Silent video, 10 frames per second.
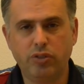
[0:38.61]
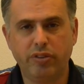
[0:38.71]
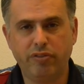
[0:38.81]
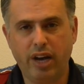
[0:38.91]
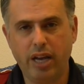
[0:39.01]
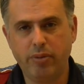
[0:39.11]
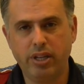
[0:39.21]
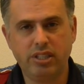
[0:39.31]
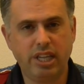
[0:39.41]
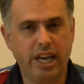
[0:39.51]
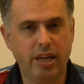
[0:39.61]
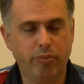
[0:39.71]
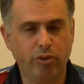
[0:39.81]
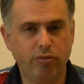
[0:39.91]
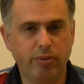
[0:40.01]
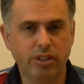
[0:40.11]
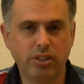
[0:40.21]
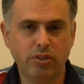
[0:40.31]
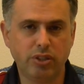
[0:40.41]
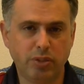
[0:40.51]
refinements and improvements
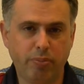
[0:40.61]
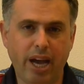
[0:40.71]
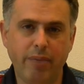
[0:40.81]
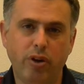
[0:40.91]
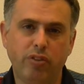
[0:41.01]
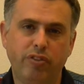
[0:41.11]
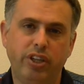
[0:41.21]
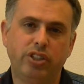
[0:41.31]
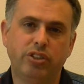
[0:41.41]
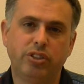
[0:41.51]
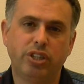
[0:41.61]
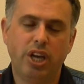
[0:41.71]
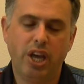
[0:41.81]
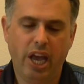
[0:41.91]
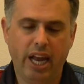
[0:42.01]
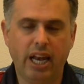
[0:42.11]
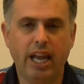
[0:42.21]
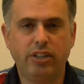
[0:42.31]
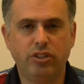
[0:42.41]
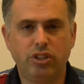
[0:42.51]
to the Spy Mode features, and I'd
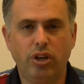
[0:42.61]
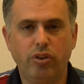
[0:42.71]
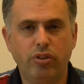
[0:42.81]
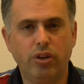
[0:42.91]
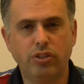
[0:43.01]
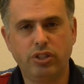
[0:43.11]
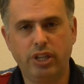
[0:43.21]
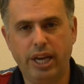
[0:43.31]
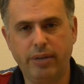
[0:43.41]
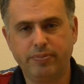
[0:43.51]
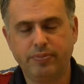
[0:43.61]
like to show you those today.